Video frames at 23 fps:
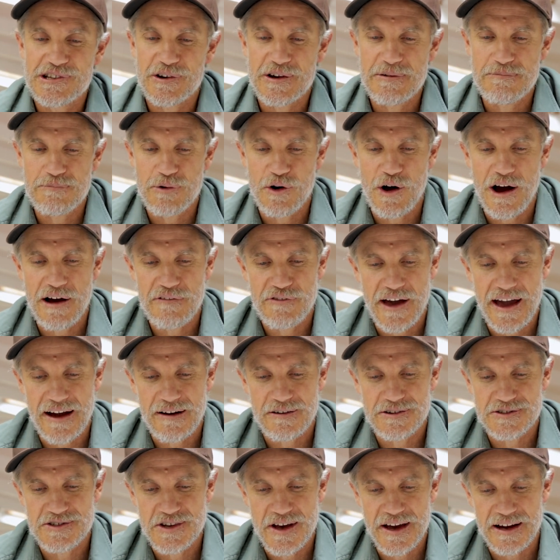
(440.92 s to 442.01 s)
looking bright for
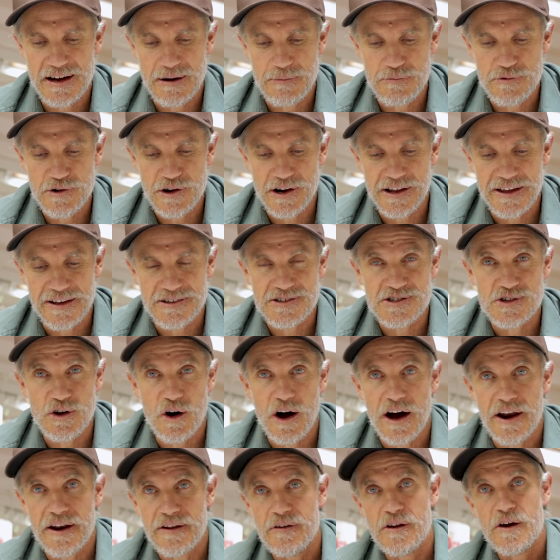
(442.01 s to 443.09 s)
Aquatech. I'm really
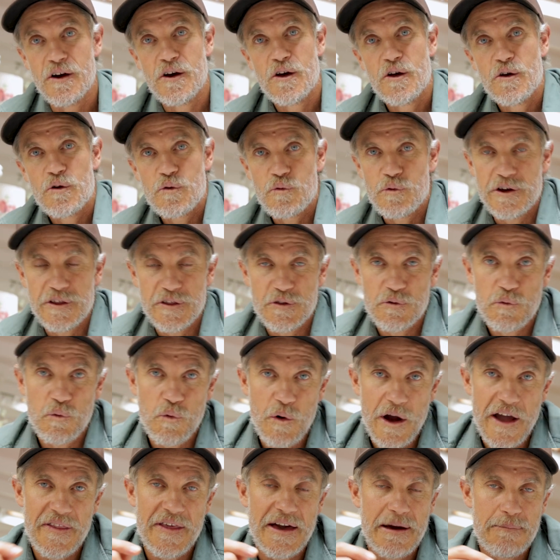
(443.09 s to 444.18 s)
excited with
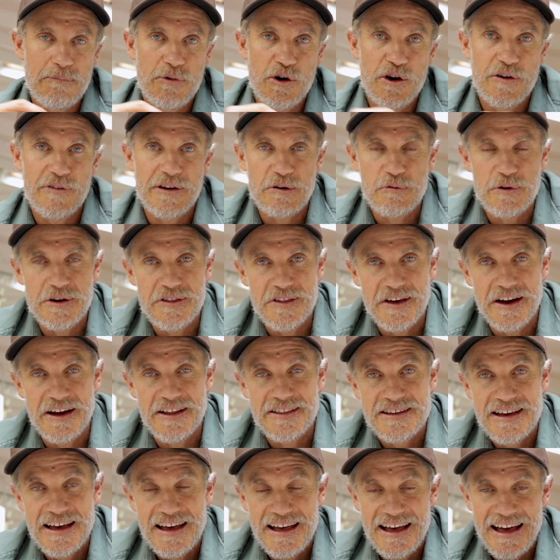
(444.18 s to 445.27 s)
where they're moving with it.
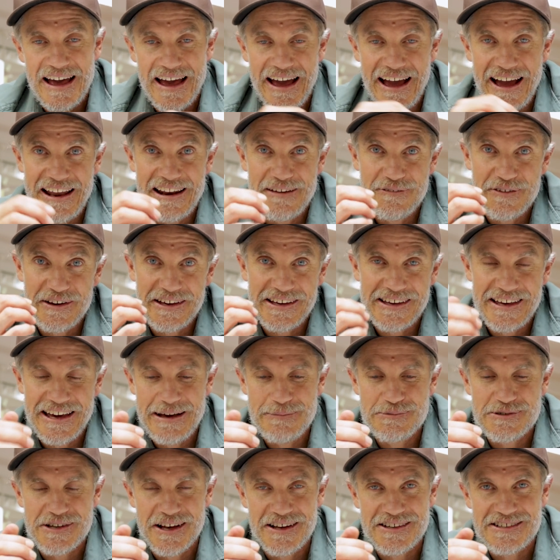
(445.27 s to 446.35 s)
And if it
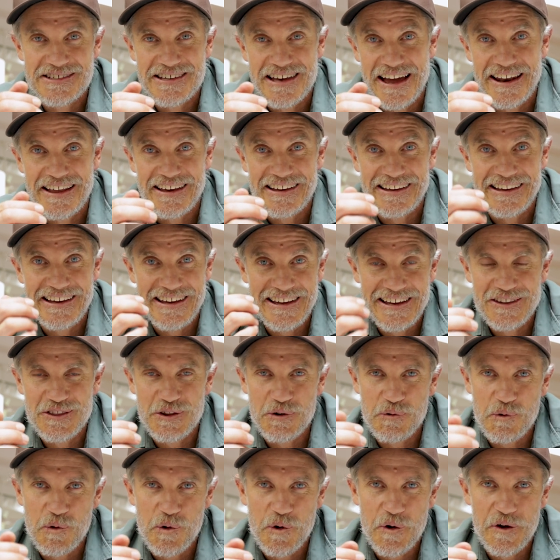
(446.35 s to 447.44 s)
keeps us getting in
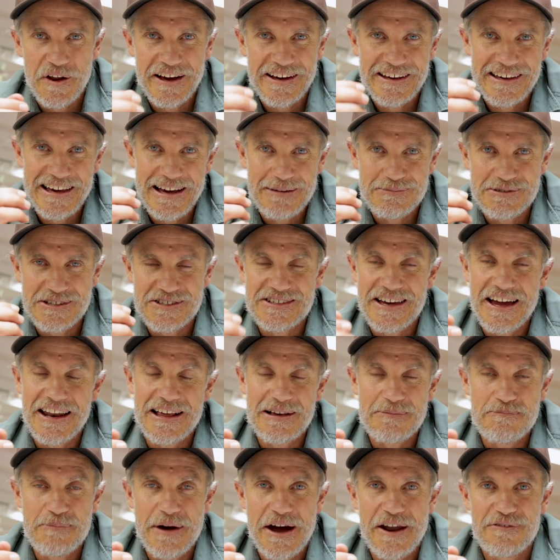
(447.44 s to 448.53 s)
the water, keeps us
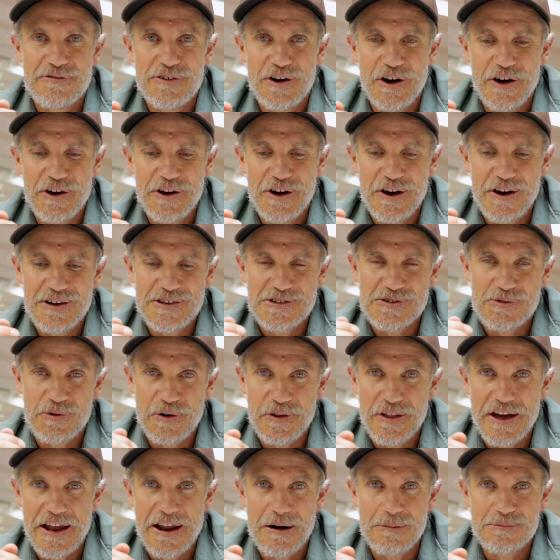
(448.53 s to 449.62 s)
getting better photos,
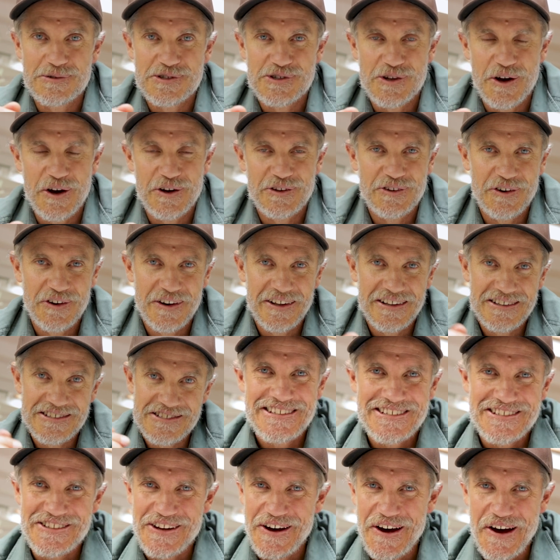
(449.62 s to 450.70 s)
well, then I'm stoked on it.
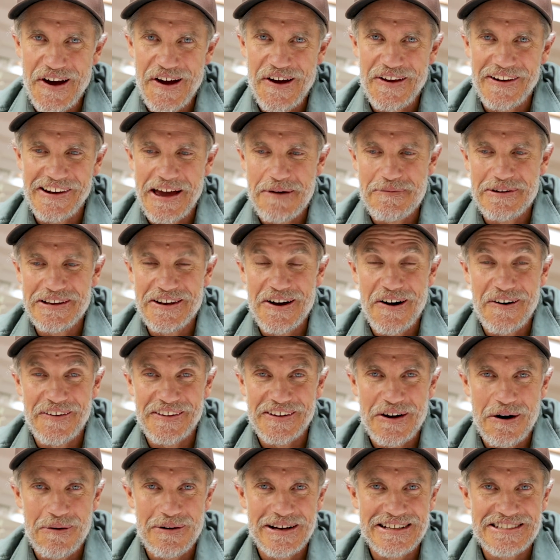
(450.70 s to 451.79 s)
So let me know in the
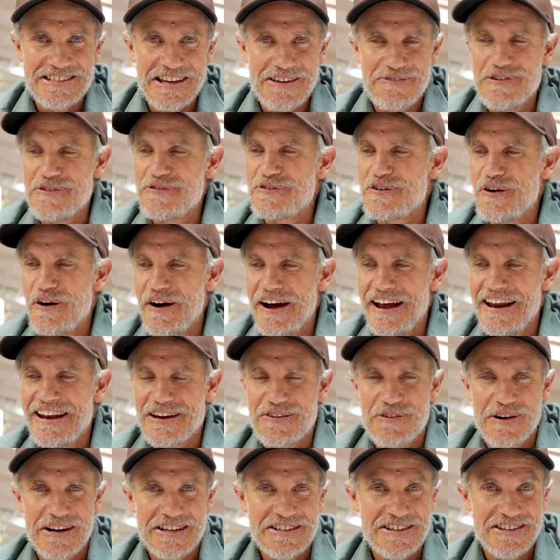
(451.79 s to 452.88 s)
comments if you've got any
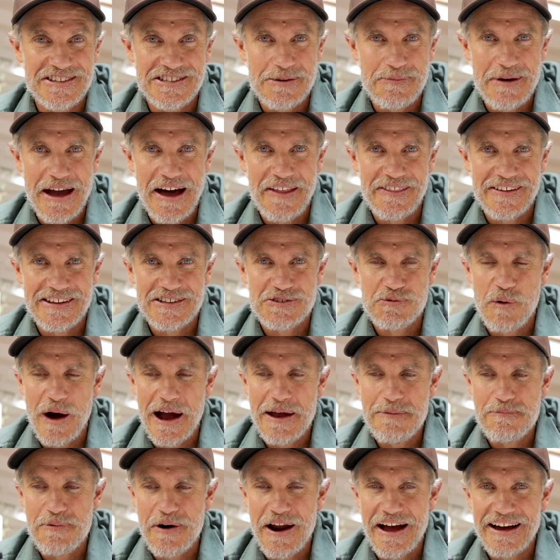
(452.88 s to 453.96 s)
questions about this
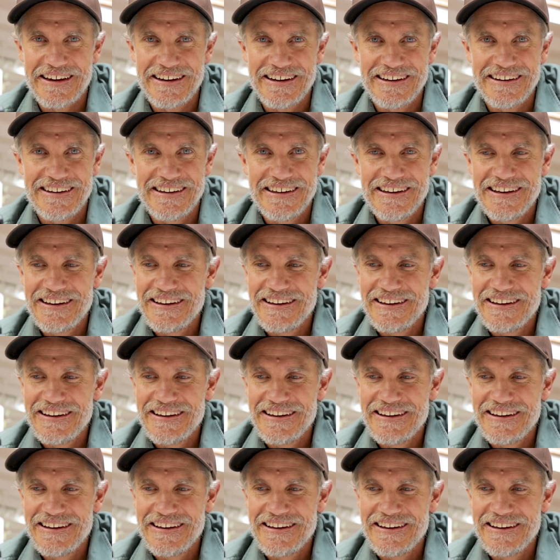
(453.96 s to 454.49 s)
weight bracket,